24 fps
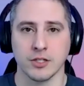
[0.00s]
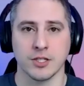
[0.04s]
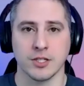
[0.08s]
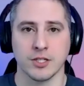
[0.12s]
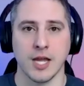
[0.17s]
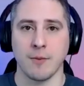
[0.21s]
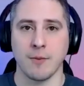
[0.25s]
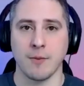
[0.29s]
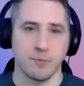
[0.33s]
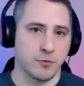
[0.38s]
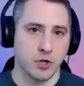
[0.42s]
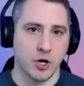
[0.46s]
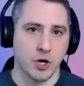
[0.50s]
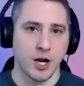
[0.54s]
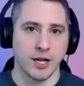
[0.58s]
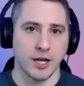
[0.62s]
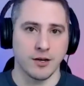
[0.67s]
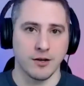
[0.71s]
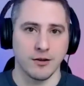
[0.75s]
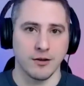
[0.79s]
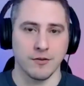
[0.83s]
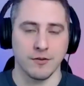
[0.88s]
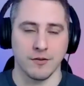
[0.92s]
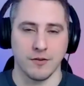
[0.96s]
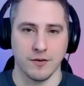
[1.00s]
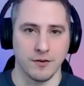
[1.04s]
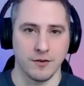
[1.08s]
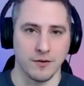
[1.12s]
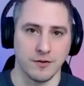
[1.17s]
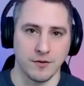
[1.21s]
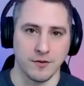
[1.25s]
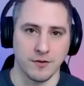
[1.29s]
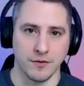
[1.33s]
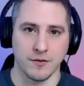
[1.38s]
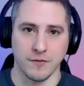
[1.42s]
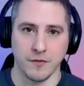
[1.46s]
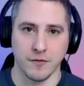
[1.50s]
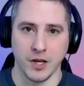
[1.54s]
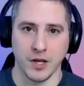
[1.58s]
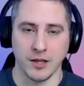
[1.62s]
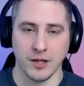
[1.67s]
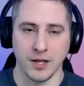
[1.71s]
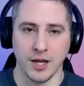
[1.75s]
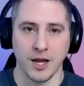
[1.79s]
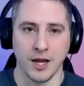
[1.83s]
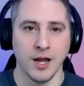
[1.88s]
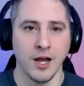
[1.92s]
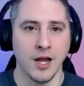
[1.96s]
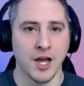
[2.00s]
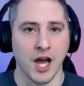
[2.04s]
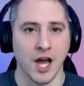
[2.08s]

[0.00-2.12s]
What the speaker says: Stop trying to fight that."